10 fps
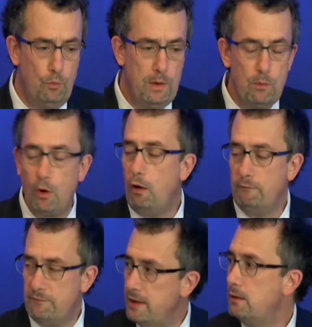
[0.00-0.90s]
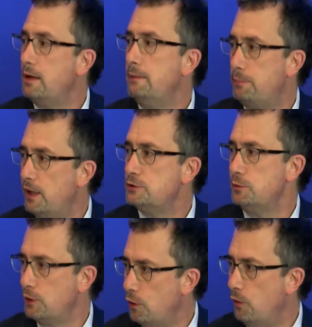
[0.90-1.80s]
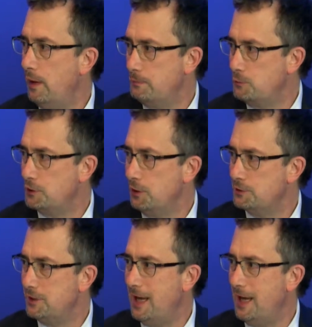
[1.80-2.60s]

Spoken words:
we were all very impressed with the COAPT results.